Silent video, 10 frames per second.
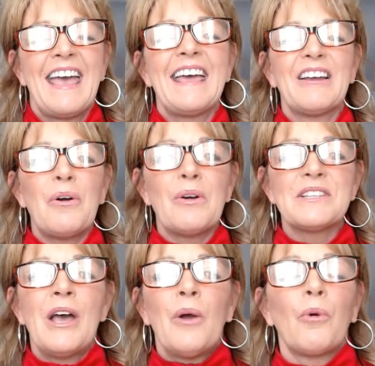And of
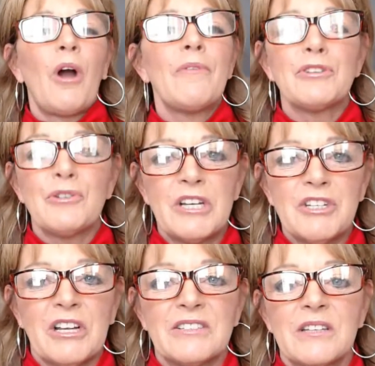course, we're all for
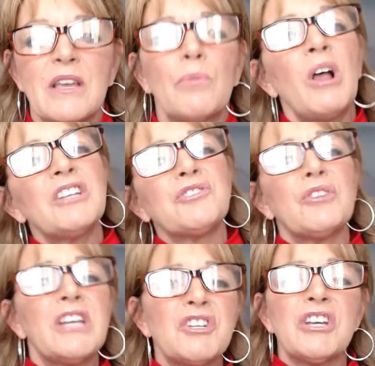tradition, because they'll say, well, it's
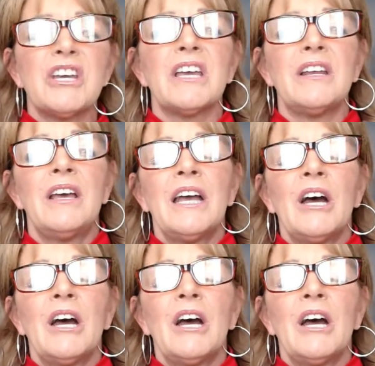tradition.